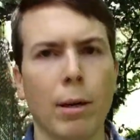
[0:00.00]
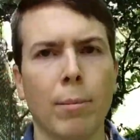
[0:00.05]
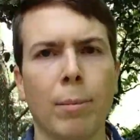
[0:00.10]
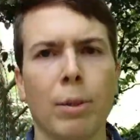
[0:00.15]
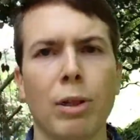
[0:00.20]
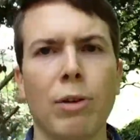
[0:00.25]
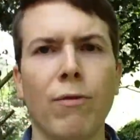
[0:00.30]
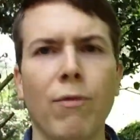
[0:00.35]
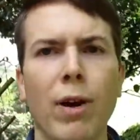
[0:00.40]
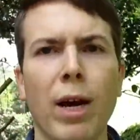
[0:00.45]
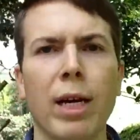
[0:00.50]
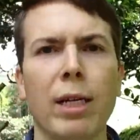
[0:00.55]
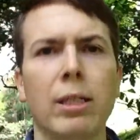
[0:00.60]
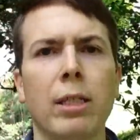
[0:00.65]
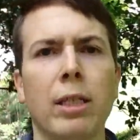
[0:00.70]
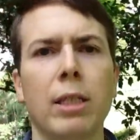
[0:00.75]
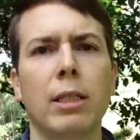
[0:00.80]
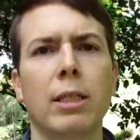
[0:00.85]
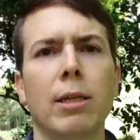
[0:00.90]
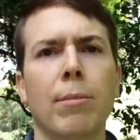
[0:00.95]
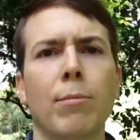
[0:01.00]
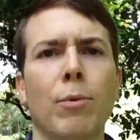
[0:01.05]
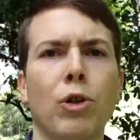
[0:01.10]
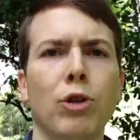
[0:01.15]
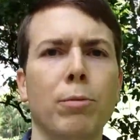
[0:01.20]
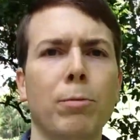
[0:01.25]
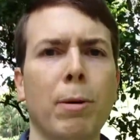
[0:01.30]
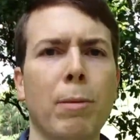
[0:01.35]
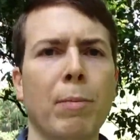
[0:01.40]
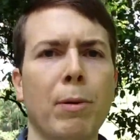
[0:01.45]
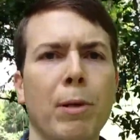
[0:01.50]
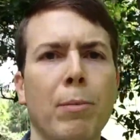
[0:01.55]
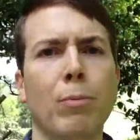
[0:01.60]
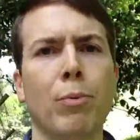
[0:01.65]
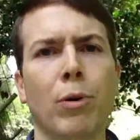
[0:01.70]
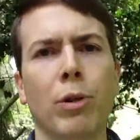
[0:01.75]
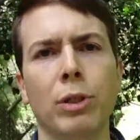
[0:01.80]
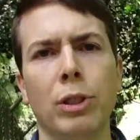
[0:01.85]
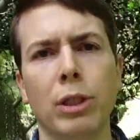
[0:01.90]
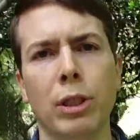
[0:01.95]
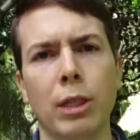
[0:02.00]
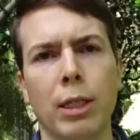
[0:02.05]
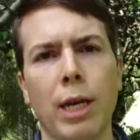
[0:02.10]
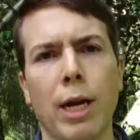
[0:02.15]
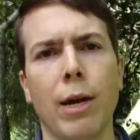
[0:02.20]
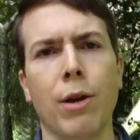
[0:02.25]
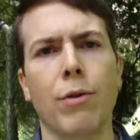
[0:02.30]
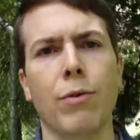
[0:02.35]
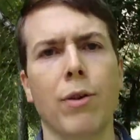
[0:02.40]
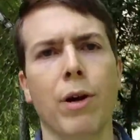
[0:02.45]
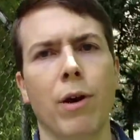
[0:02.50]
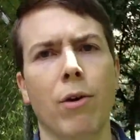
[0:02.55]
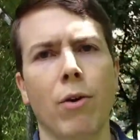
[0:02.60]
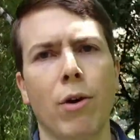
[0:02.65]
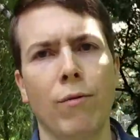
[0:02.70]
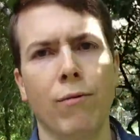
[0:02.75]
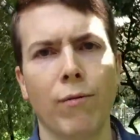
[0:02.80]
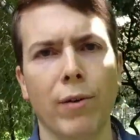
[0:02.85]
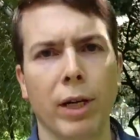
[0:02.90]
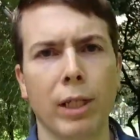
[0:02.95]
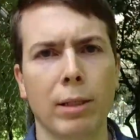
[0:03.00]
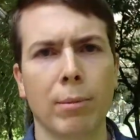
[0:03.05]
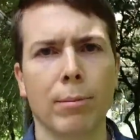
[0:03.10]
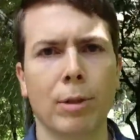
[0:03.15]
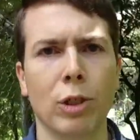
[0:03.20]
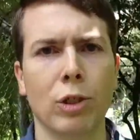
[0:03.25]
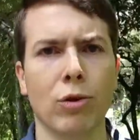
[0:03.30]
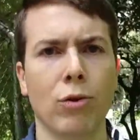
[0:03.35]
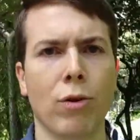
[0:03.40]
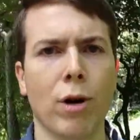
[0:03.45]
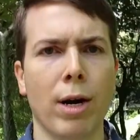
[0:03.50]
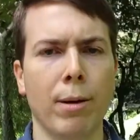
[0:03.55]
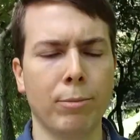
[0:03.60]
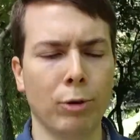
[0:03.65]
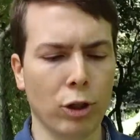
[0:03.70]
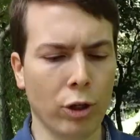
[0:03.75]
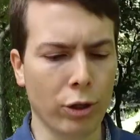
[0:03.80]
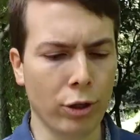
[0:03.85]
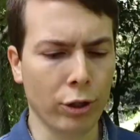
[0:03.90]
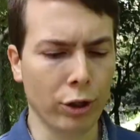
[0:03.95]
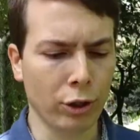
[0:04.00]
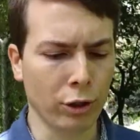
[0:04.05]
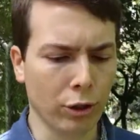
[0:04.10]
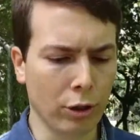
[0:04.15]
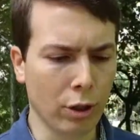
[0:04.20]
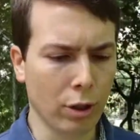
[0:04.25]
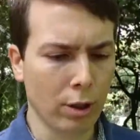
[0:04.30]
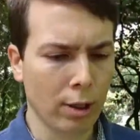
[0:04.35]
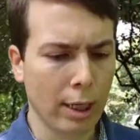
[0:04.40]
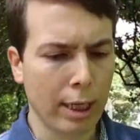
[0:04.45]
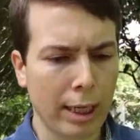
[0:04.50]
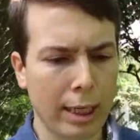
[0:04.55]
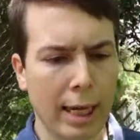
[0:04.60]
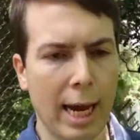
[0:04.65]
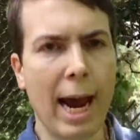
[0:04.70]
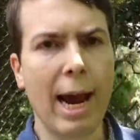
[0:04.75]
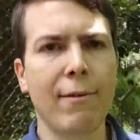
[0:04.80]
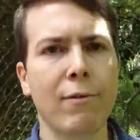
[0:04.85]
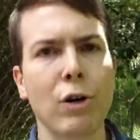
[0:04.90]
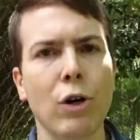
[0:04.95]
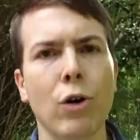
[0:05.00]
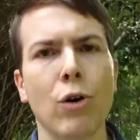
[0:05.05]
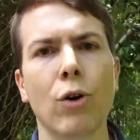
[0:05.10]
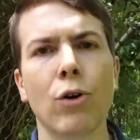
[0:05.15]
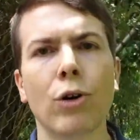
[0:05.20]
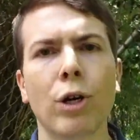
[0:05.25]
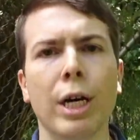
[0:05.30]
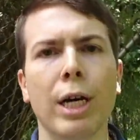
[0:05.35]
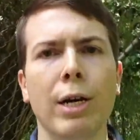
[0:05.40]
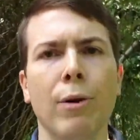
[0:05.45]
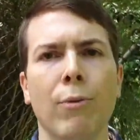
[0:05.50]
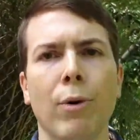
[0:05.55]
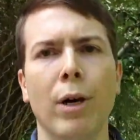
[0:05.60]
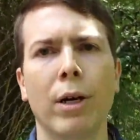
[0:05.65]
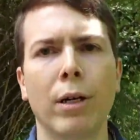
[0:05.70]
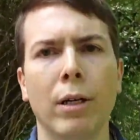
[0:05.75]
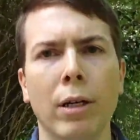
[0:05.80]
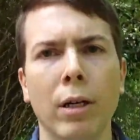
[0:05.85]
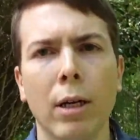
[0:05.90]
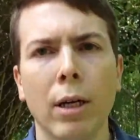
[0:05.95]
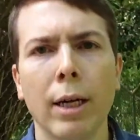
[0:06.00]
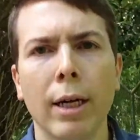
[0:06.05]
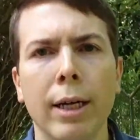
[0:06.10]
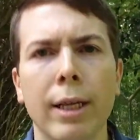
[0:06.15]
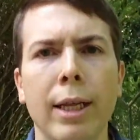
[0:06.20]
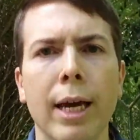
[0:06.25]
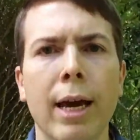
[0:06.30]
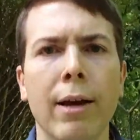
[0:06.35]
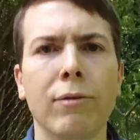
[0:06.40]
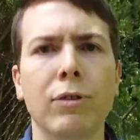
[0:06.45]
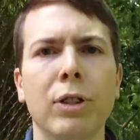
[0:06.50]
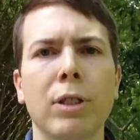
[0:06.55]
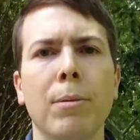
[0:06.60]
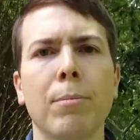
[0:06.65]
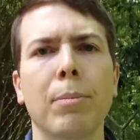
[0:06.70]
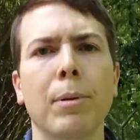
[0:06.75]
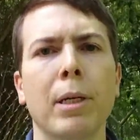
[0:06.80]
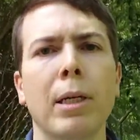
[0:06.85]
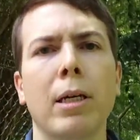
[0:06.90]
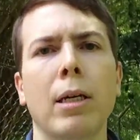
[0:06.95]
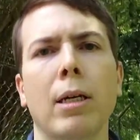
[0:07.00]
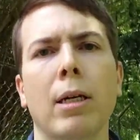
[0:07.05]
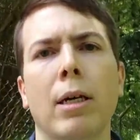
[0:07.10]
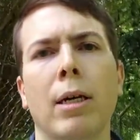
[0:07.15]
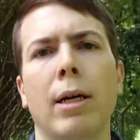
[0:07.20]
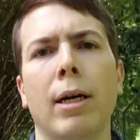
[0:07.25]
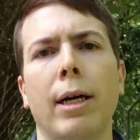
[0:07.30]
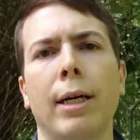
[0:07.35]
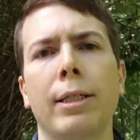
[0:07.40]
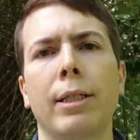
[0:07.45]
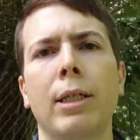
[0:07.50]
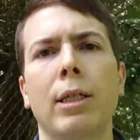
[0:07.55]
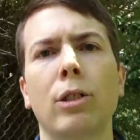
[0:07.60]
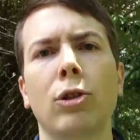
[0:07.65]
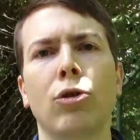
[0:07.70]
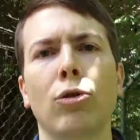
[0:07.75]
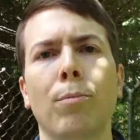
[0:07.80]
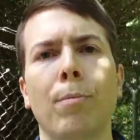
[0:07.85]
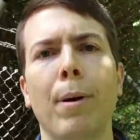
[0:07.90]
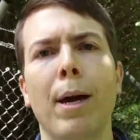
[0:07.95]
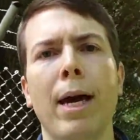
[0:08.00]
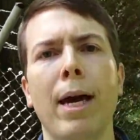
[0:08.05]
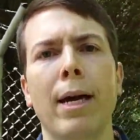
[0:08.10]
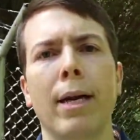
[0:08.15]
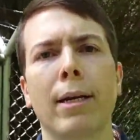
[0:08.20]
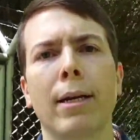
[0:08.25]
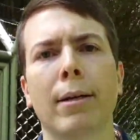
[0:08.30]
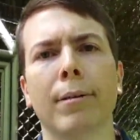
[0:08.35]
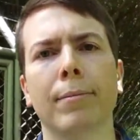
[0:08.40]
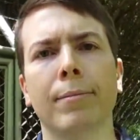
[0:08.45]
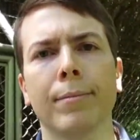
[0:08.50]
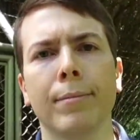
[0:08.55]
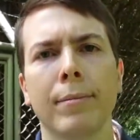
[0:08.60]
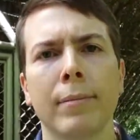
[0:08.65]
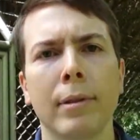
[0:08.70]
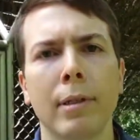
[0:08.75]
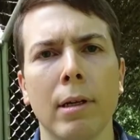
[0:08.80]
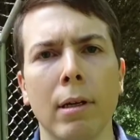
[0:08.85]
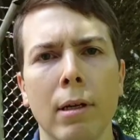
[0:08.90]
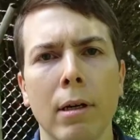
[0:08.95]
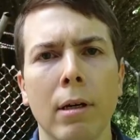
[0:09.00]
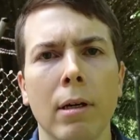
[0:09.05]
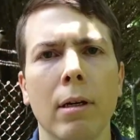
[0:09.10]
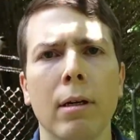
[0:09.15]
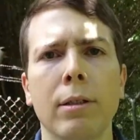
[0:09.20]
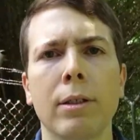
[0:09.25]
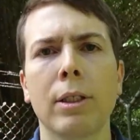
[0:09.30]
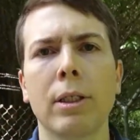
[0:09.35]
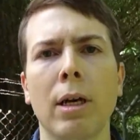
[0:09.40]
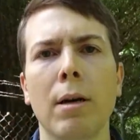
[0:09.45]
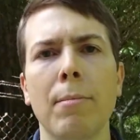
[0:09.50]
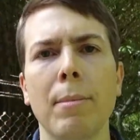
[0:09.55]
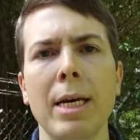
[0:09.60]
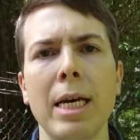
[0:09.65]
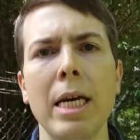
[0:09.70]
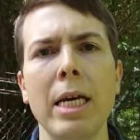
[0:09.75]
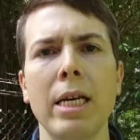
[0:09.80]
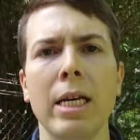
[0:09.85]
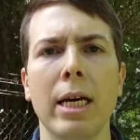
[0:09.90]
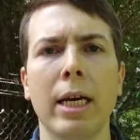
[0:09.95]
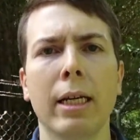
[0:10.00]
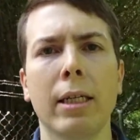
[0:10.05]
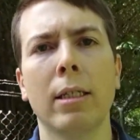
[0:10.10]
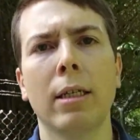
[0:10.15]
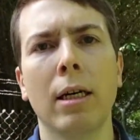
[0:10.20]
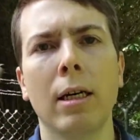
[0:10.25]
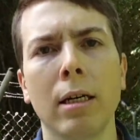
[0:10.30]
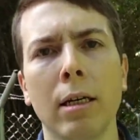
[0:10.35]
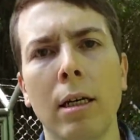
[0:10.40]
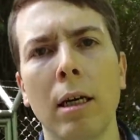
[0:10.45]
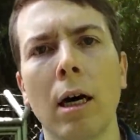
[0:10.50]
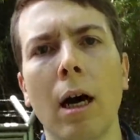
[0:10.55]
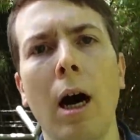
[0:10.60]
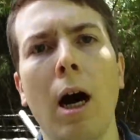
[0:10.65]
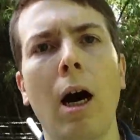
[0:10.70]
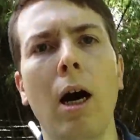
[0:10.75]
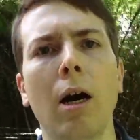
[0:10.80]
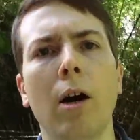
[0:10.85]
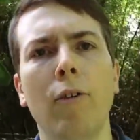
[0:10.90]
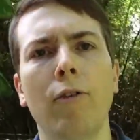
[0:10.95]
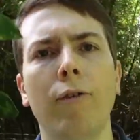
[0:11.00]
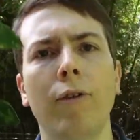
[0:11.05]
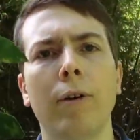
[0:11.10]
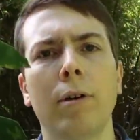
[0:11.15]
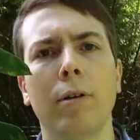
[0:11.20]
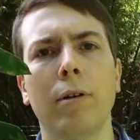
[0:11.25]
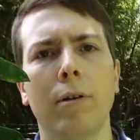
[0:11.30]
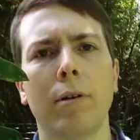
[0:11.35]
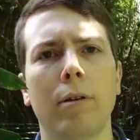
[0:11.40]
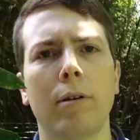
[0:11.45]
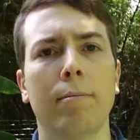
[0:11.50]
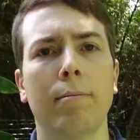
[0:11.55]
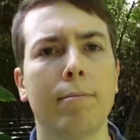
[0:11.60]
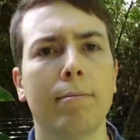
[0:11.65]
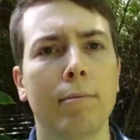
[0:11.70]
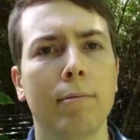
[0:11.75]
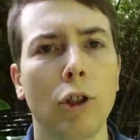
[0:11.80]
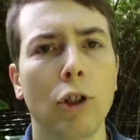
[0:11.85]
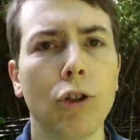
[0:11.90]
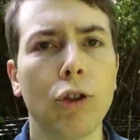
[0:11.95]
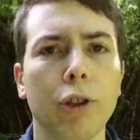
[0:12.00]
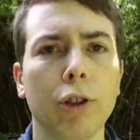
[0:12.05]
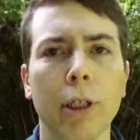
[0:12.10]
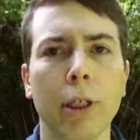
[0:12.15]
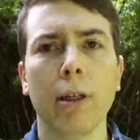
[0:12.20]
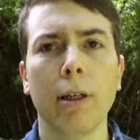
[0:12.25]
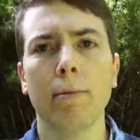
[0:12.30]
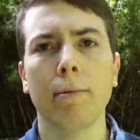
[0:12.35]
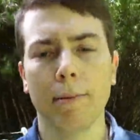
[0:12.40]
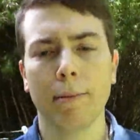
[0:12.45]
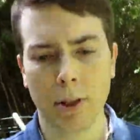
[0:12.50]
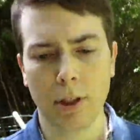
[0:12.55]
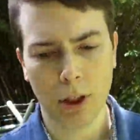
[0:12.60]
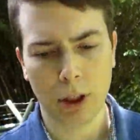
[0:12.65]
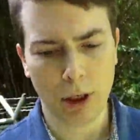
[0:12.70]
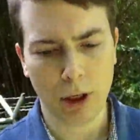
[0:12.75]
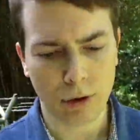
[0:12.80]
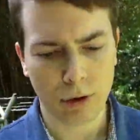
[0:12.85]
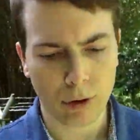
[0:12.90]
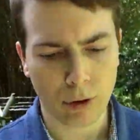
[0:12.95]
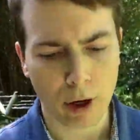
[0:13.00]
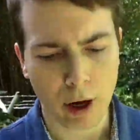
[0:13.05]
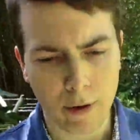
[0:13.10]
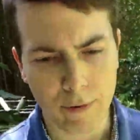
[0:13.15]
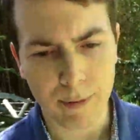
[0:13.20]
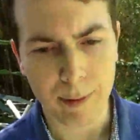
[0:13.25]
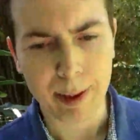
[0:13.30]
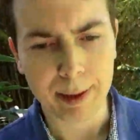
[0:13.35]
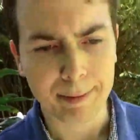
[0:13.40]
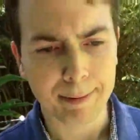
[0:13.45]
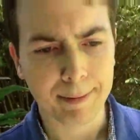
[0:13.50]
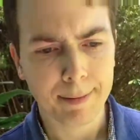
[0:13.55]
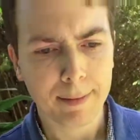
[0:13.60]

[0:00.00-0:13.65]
But the fact is that most people in prison today are there on victimless crime charges. They haven't hurt anyone, they have simply disobeyed some edict of usually the central government.